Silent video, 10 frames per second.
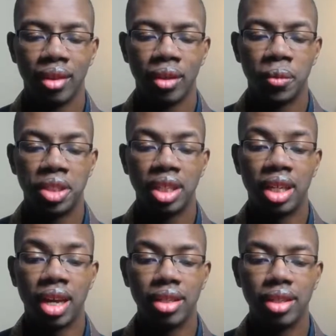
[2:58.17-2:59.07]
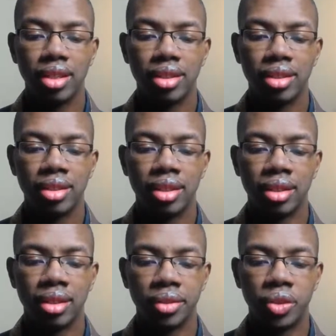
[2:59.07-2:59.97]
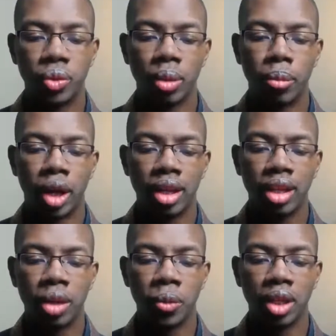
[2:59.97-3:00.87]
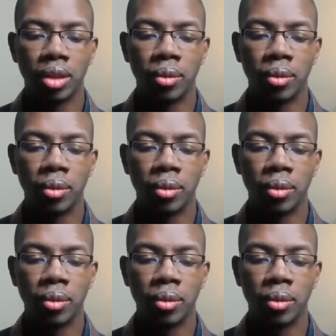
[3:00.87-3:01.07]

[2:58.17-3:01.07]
which again signals to our body that we can